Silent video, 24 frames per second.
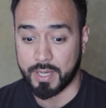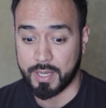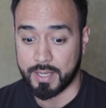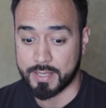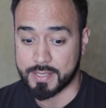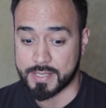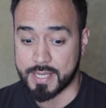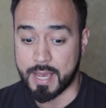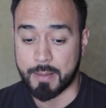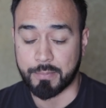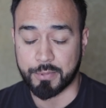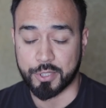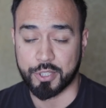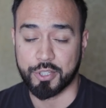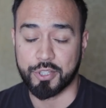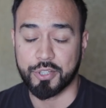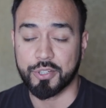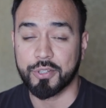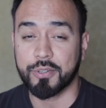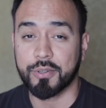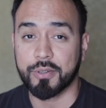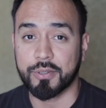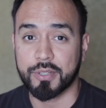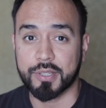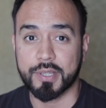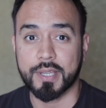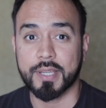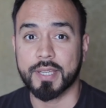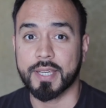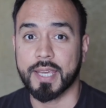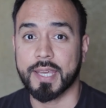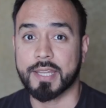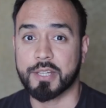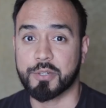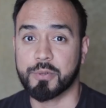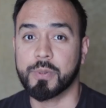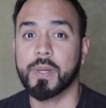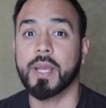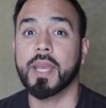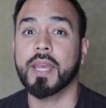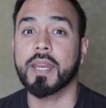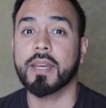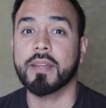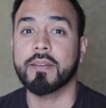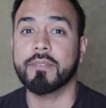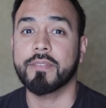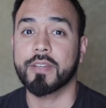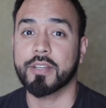It's up to you. You can get
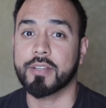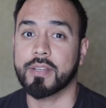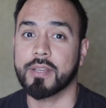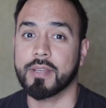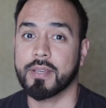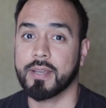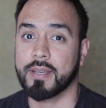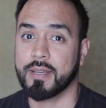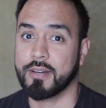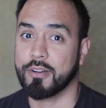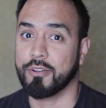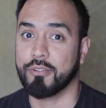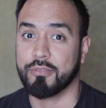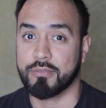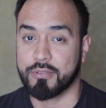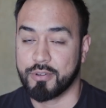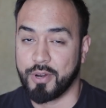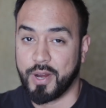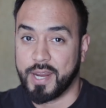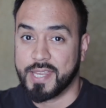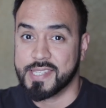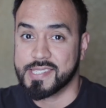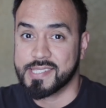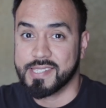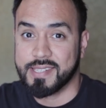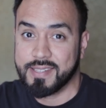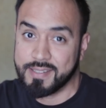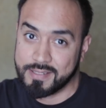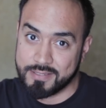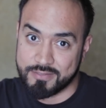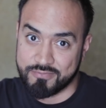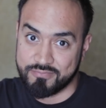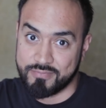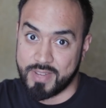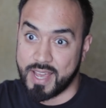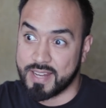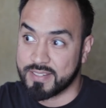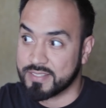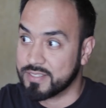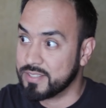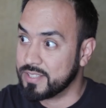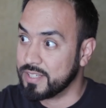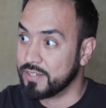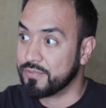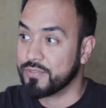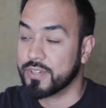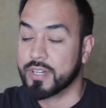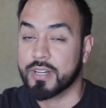creative, you can get all crazy and add
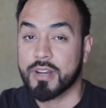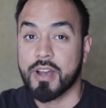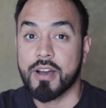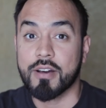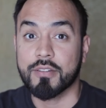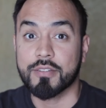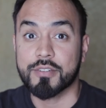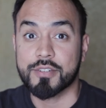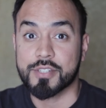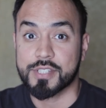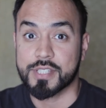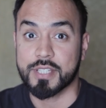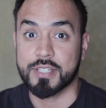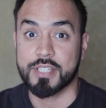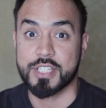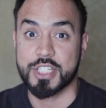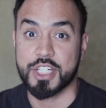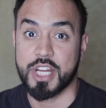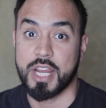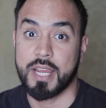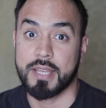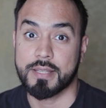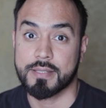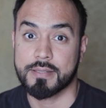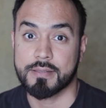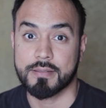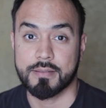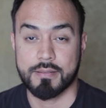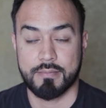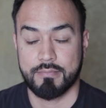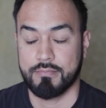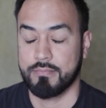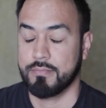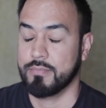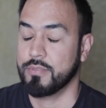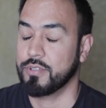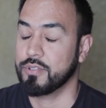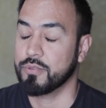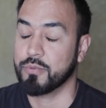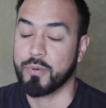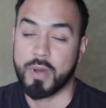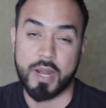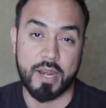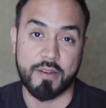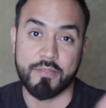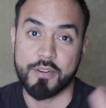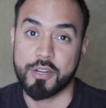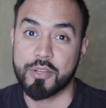different colors and shades. Do
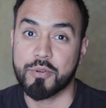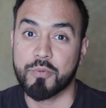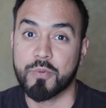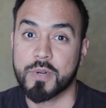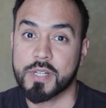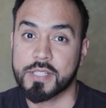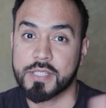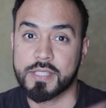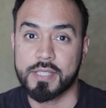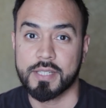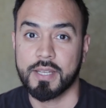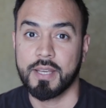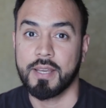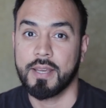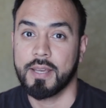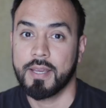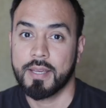whatever you want.